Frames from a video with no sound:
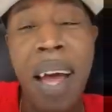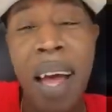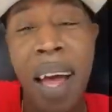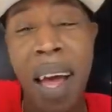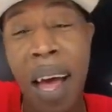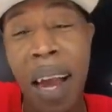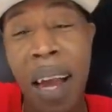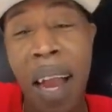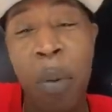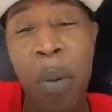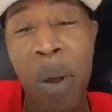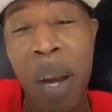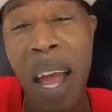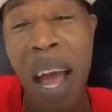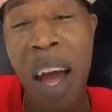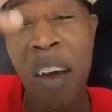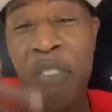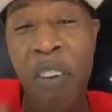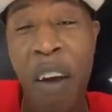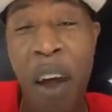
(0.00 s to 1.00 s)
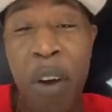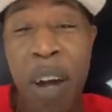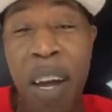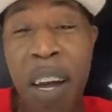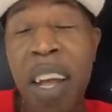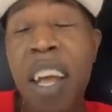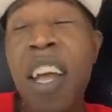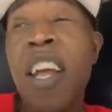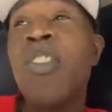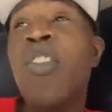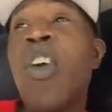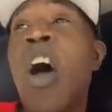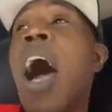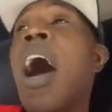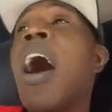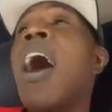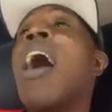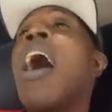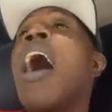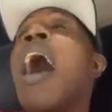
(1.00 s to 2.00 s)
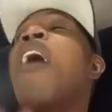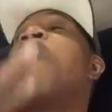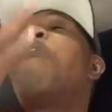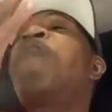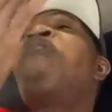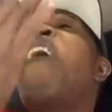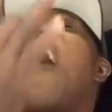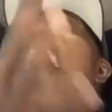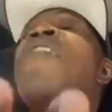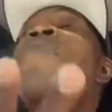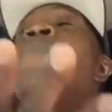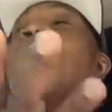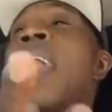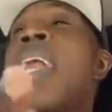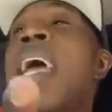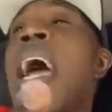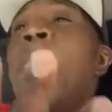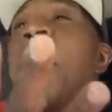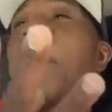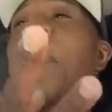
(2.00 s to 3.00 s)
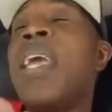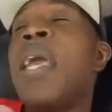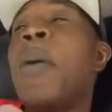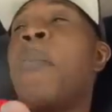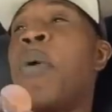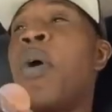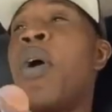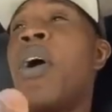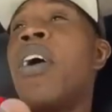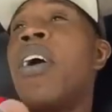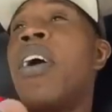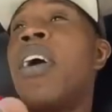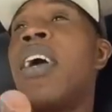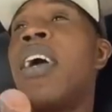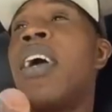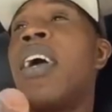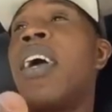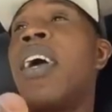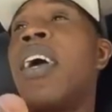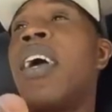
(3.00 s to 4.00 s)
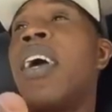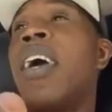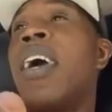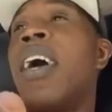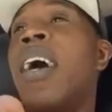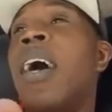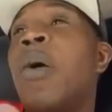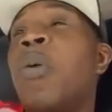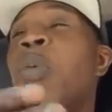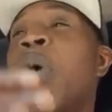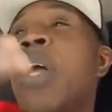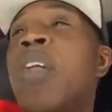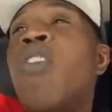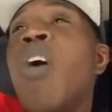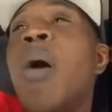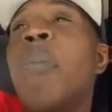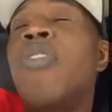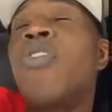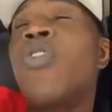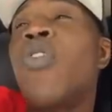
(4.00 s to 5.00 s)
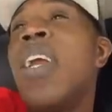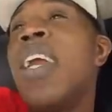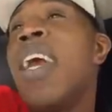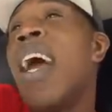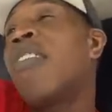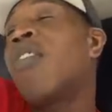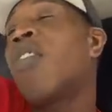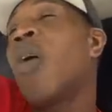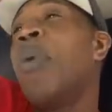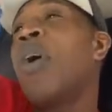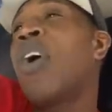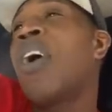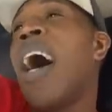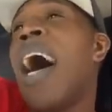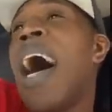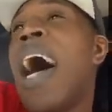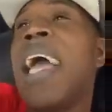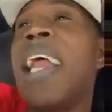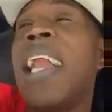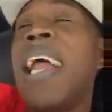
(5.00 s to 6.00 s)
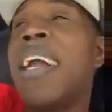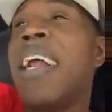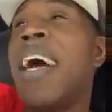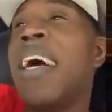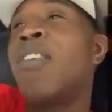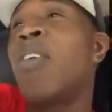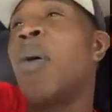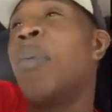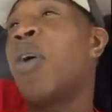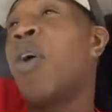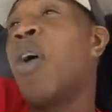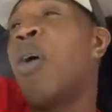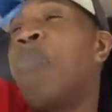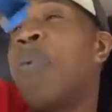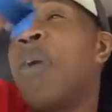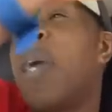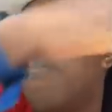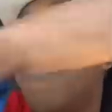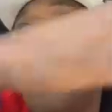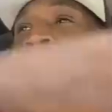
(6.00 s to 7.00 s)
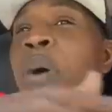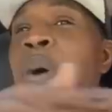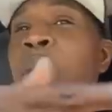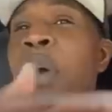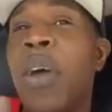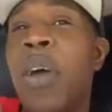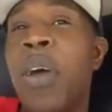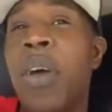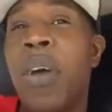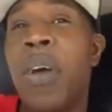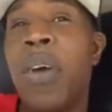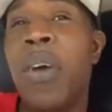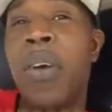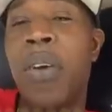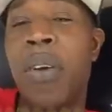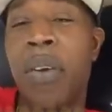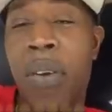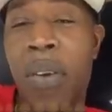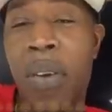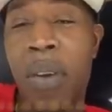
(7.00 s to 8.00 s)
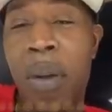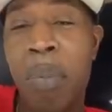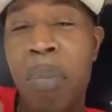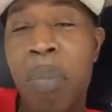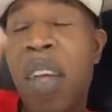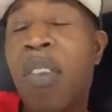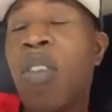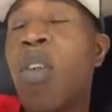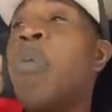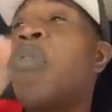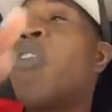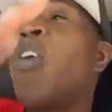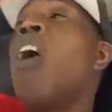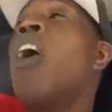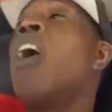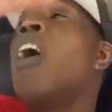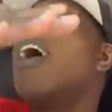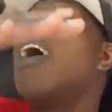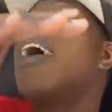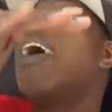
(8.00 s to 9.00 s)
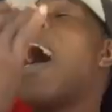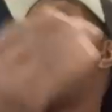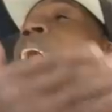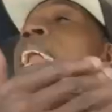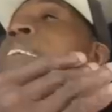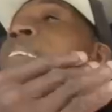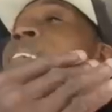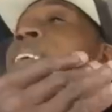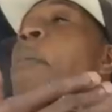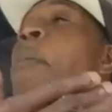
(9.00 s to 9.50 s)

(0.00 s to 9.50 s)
and other way they are foreign. So a 5 million people with some Trini and some little island and some little people mix up. So call it